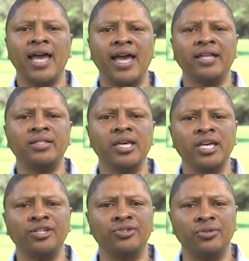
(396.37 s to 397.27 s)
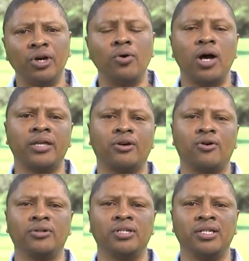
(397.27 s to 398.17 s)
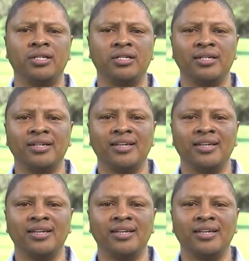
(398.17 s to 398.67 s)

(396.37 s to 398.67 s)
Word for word: And there is no other continent